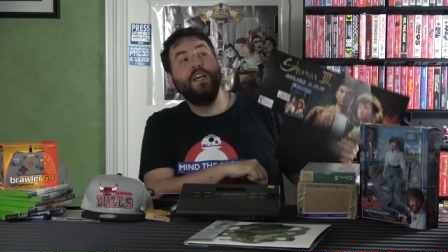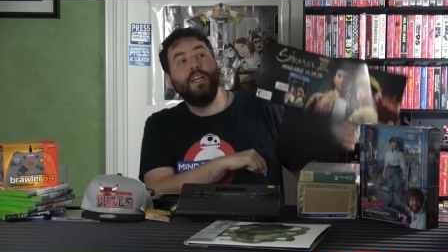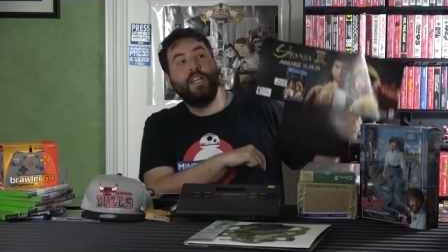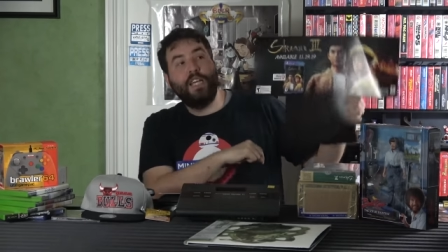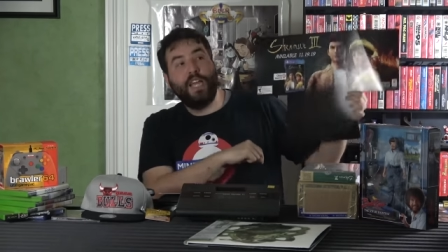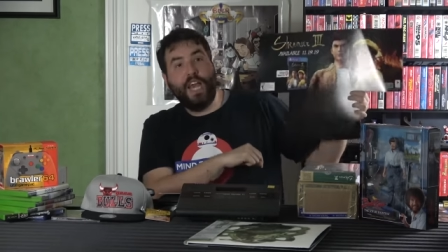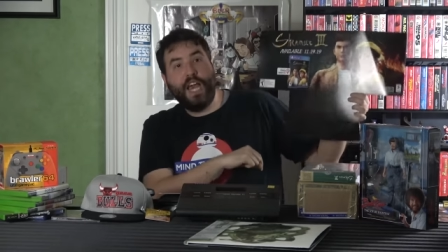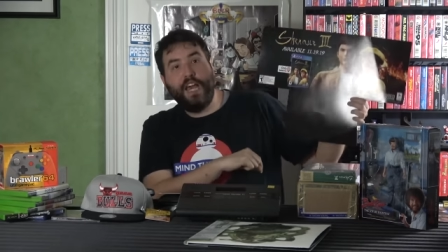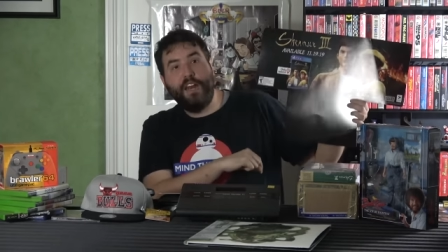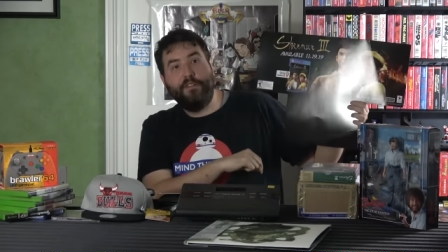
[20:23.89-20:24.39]

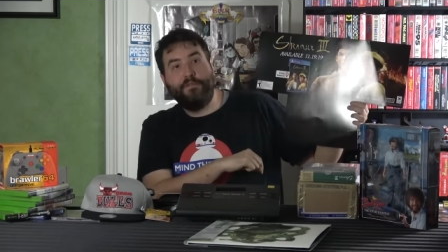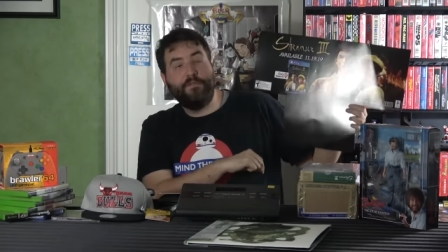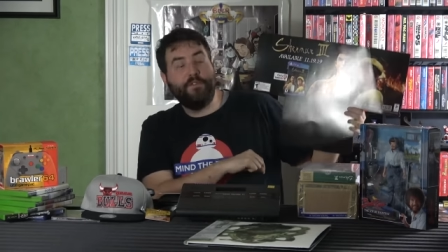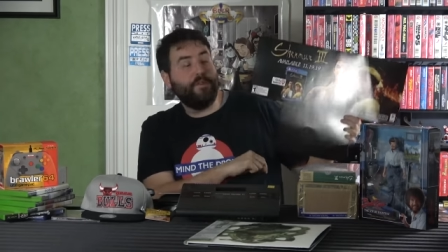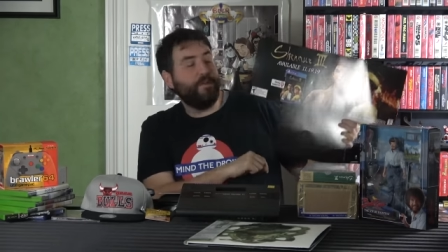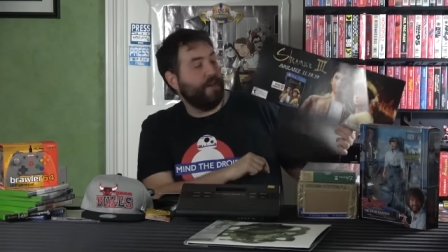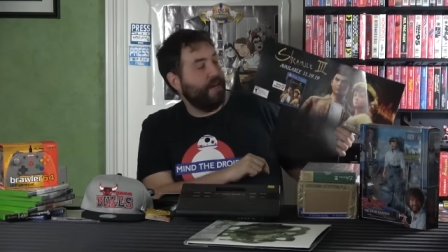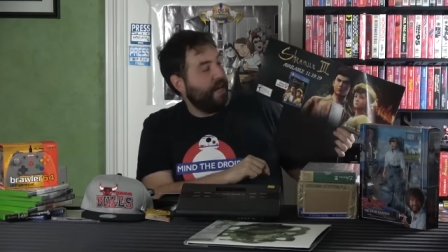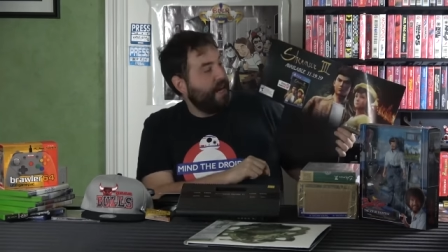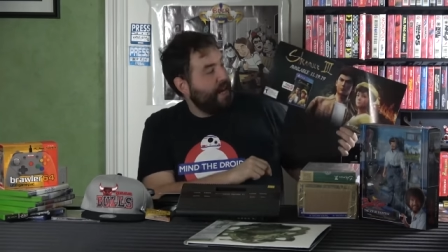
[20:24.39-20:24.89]
he had it
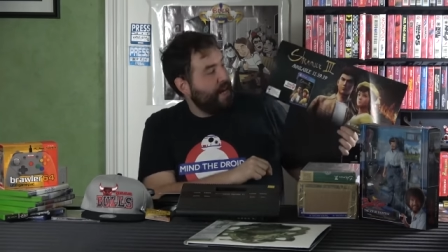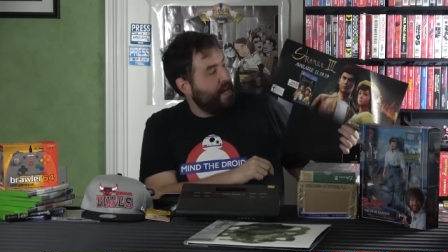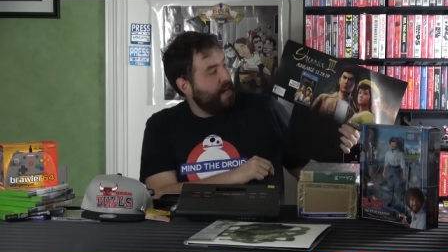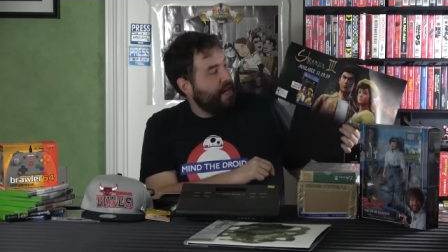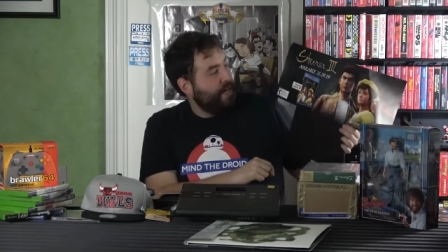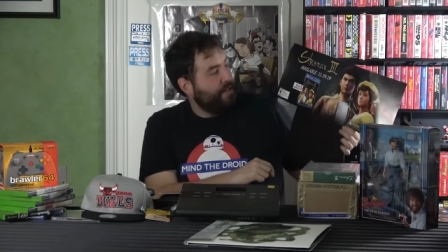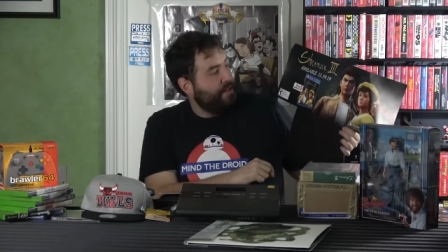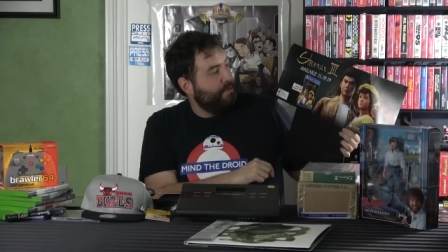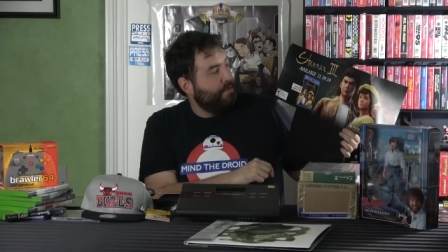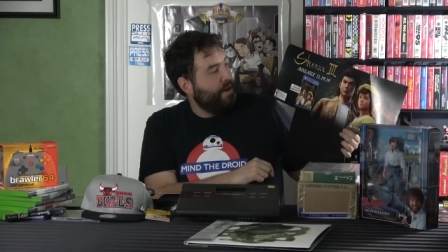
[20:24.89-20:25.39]
for me, and I
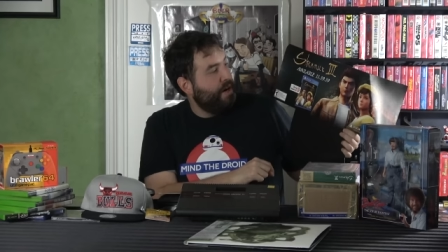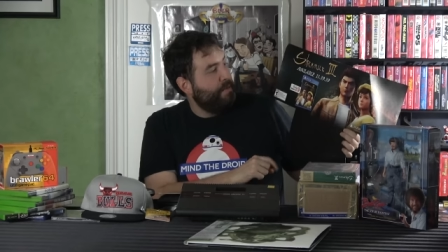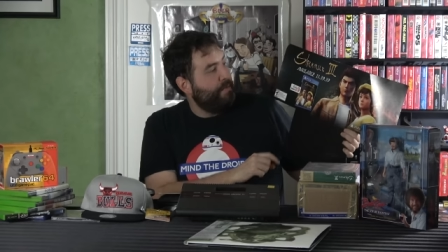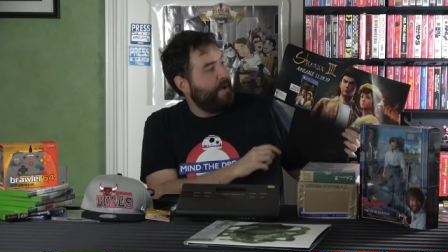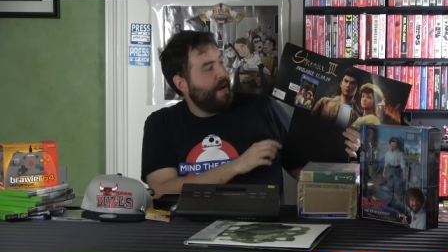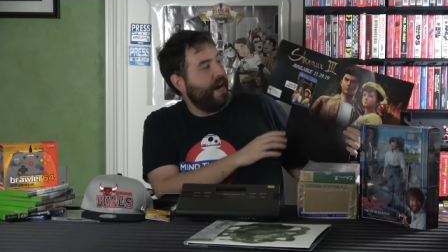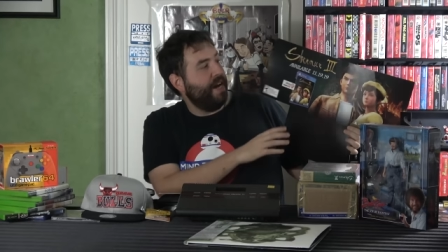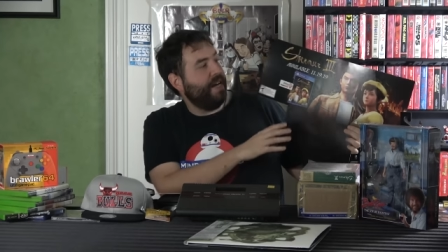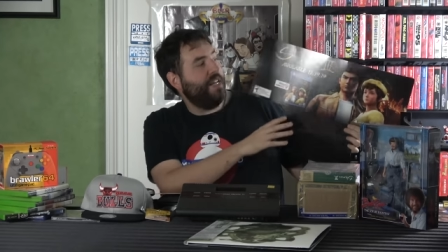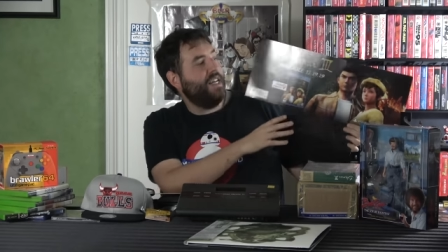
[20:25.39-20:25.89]
actually brought it
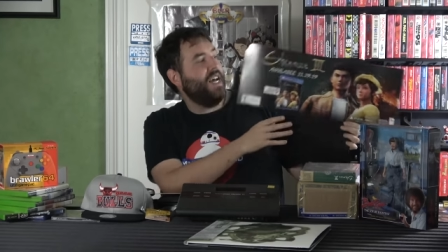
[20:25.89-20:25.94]
back.